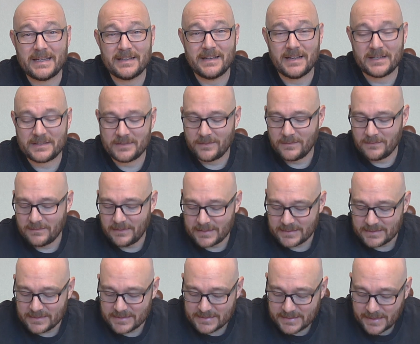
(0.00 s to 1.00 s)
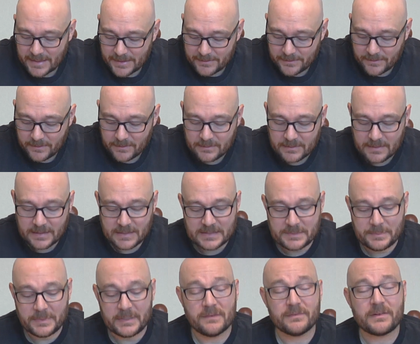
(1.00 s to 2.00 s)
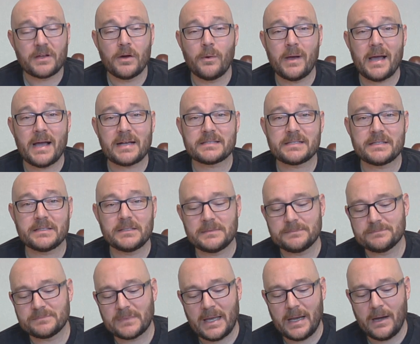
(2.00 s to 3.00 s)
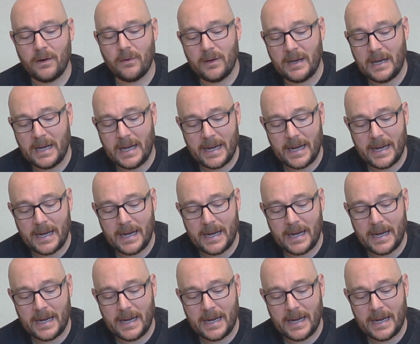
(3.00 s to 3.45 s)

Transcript: connector, like the standard SPDIF coaxial. Now,